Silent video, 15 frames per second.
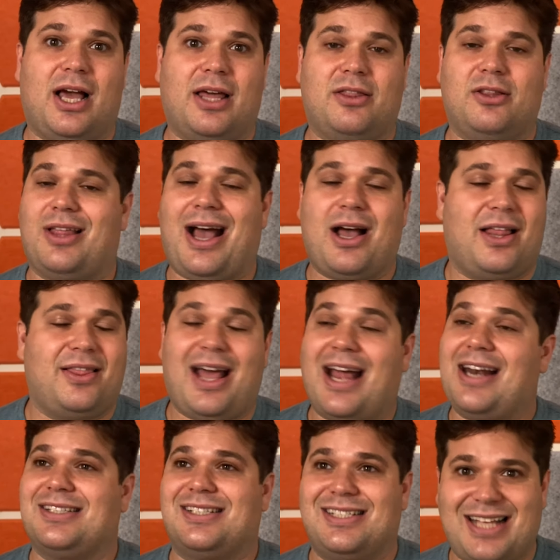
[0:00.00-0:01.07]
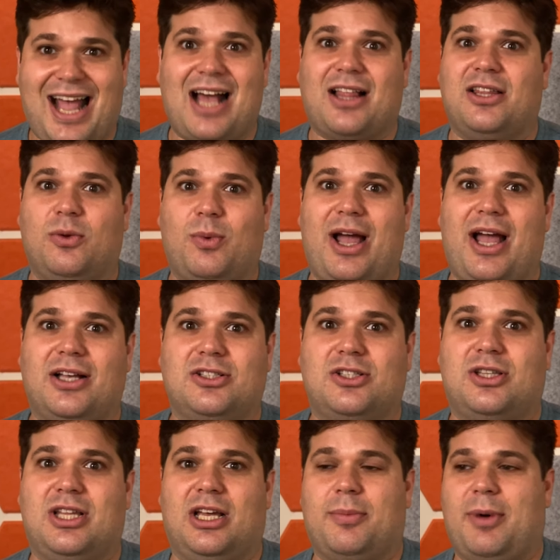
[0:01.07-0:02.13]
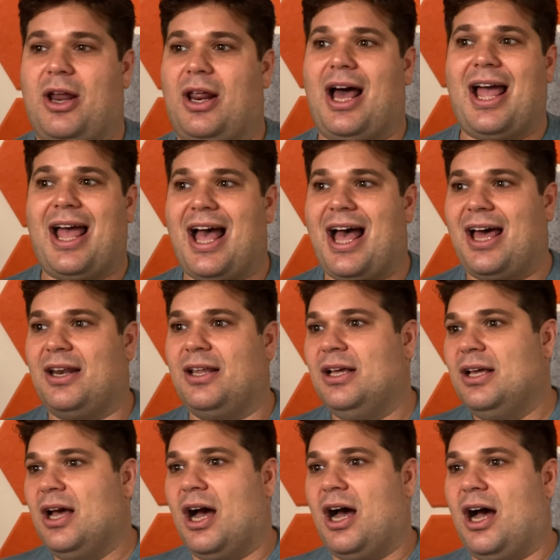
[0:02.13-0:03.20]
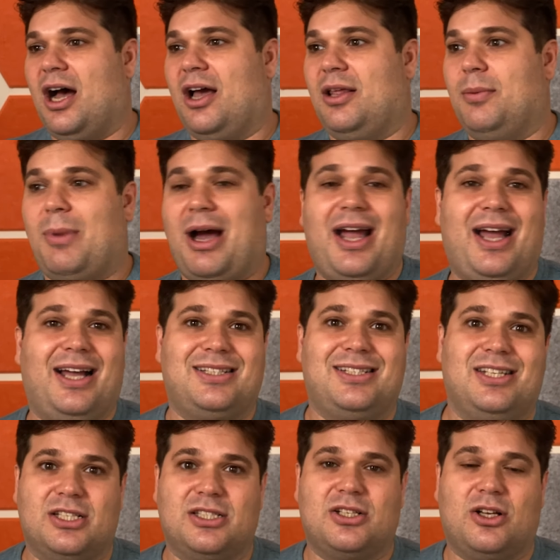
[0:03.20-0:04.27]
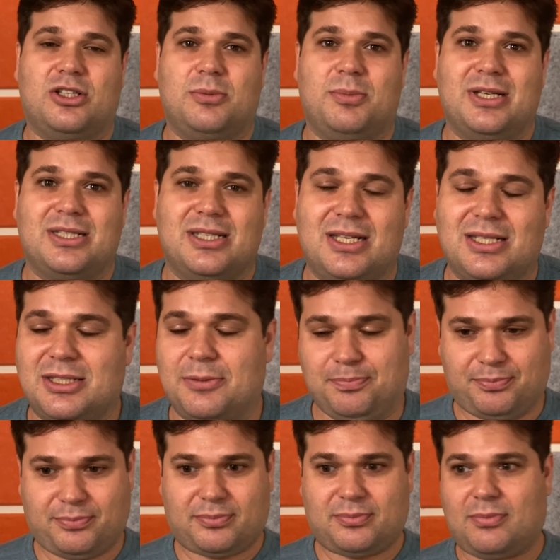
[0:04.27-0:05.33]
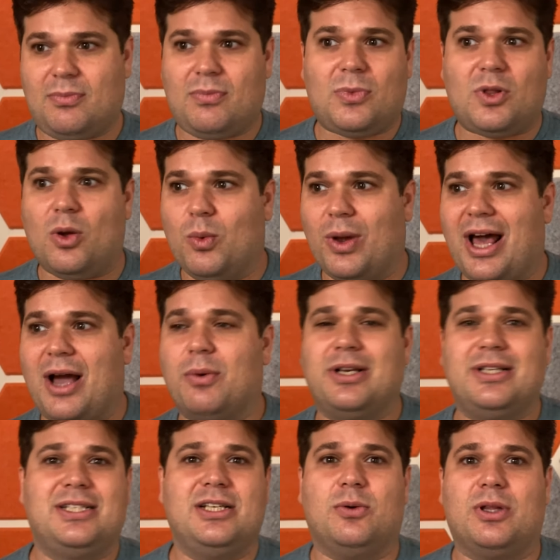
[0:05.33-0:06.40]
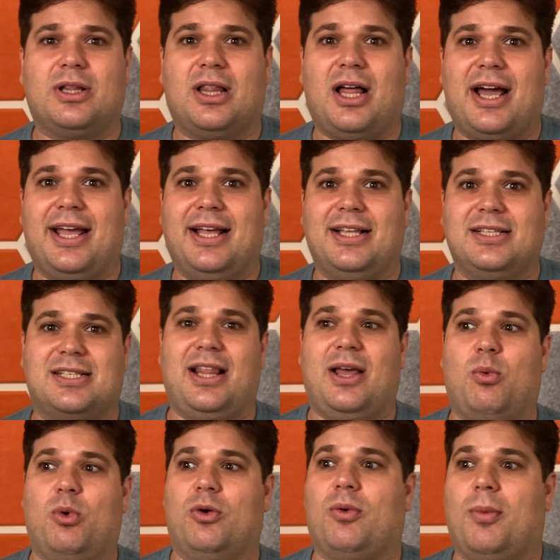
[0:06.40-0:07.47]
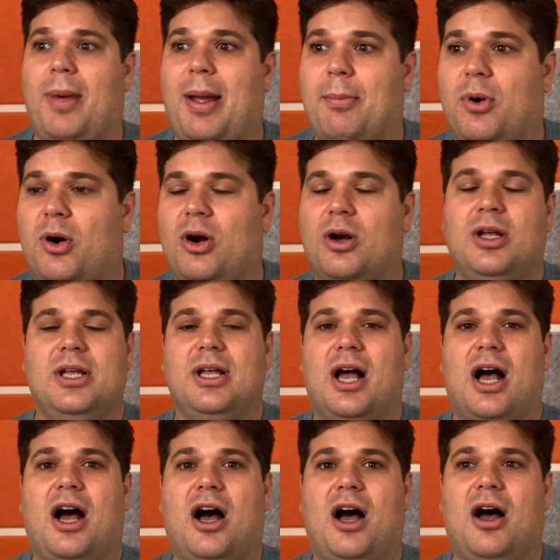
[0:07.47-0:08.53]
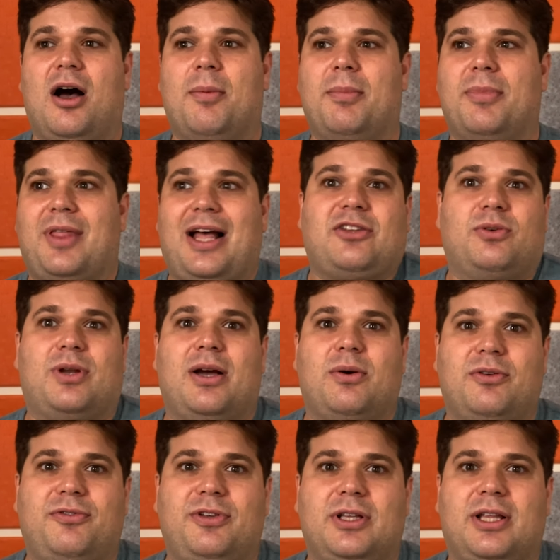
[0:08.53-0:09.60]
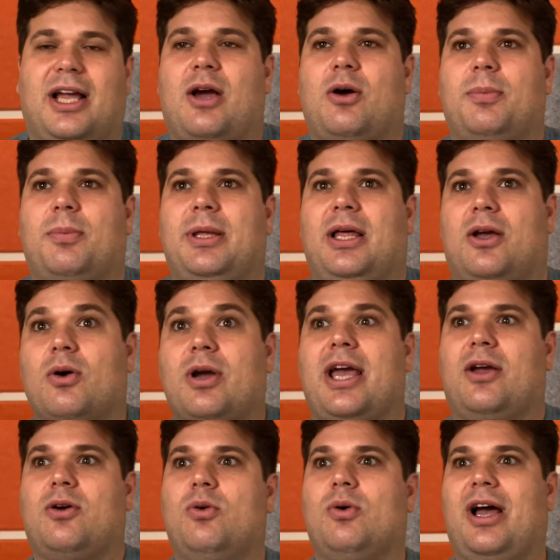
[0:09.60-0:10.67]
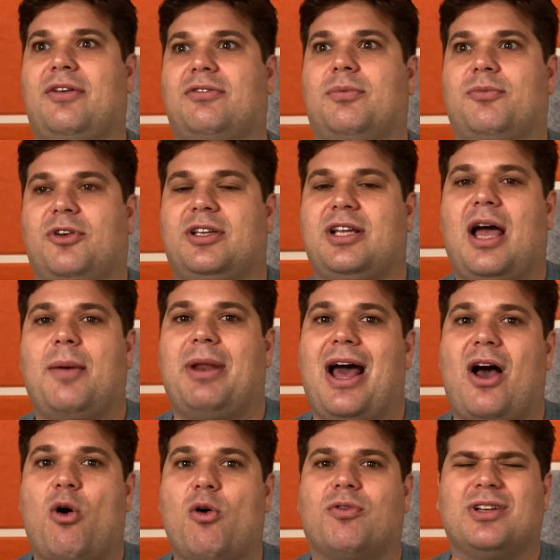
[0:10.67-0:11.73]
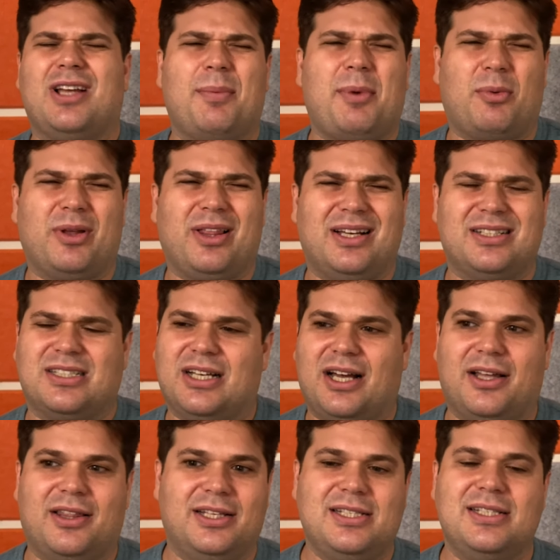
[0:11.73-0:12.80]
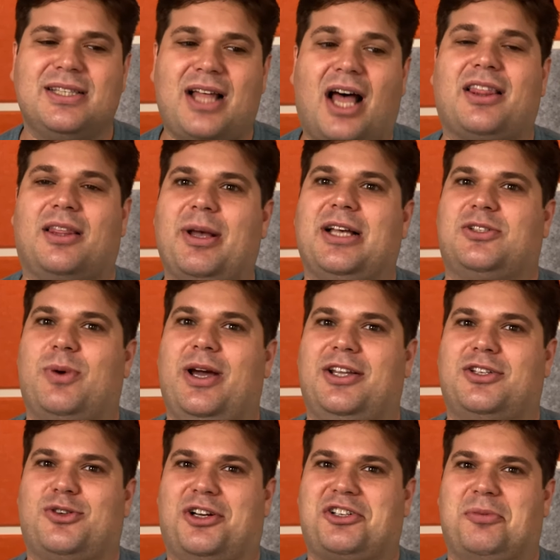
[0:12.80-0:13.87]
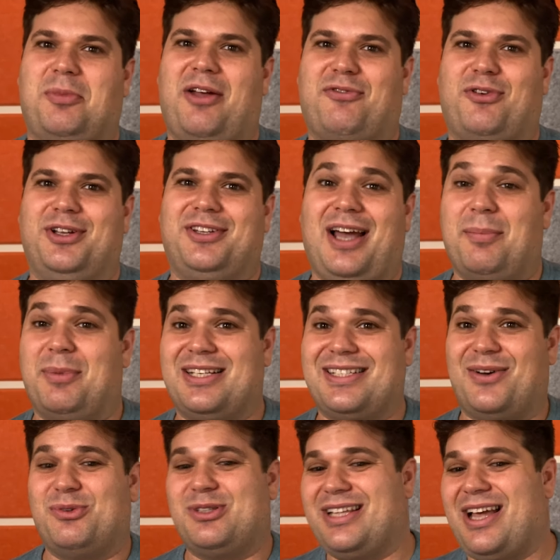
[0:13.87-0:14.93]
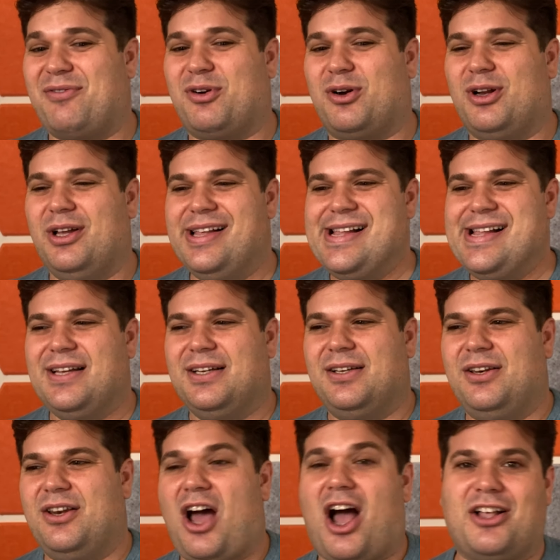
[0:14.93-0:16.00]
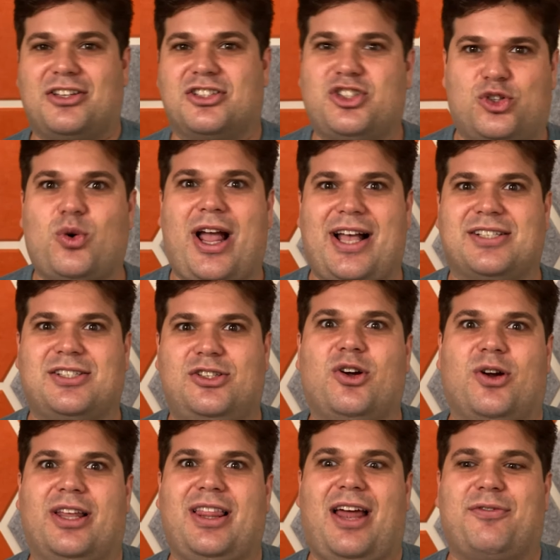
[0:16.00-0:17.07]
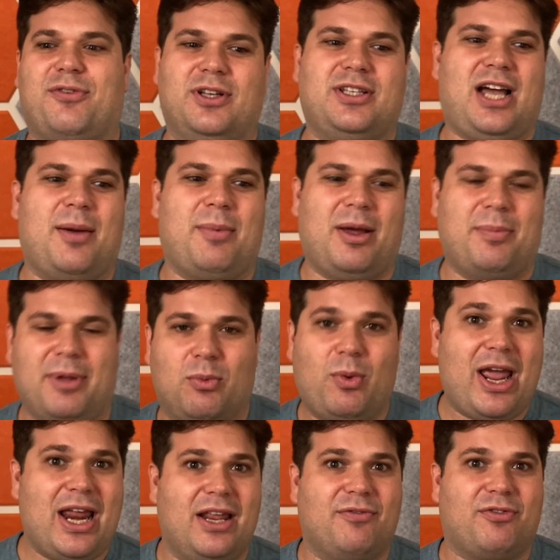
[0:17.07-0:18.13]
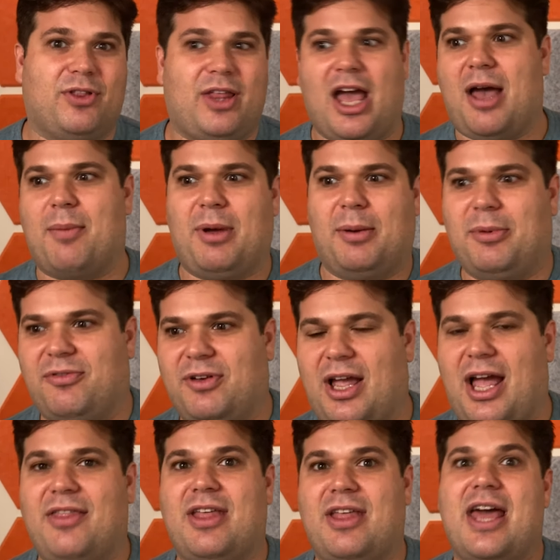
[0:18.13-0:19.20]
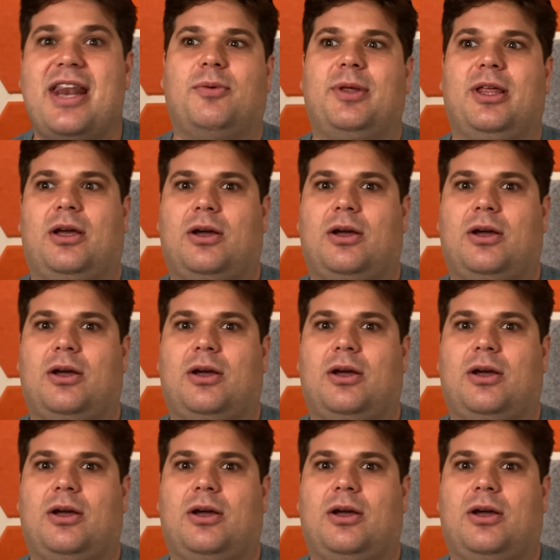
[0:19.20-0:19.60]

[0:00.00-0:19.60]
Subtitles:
that, and that is exactly the way I used to think about it. I had, in my IT consulting business, when I would deal with clients and they wouldn't remember, that's what I would feel like. I would be like, okay, cool, I have some free time. And over time I realized this is not the best way to structure my free time because I was never not stressed during that free time. I'd be waiting for them, and then it would be like,